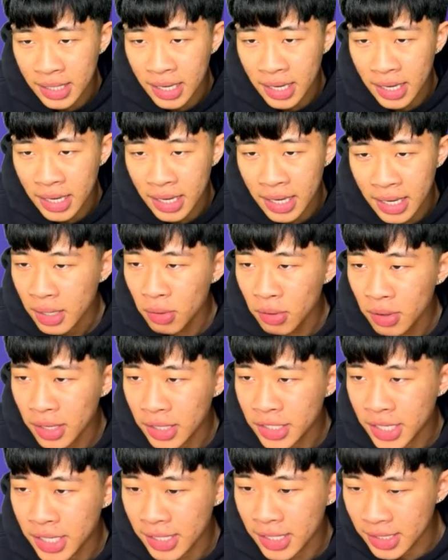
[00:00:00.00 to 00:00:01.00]
Let me look at
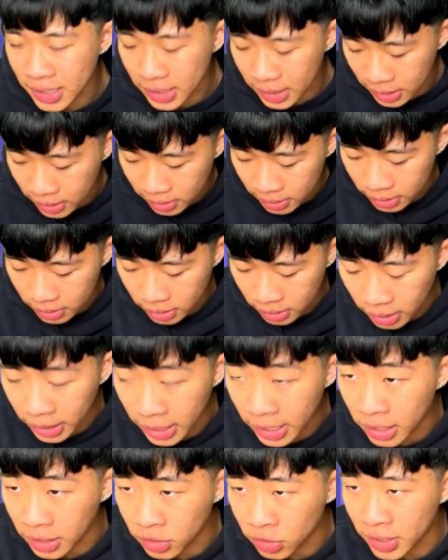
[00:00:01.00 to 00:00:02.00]
Chelsea.
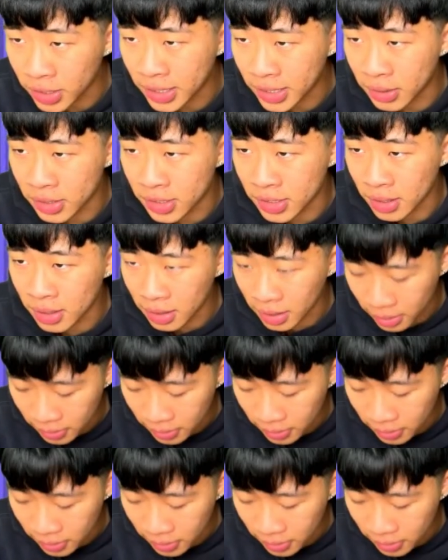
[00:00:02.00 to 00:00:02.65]
Again, I tried to do this earlier.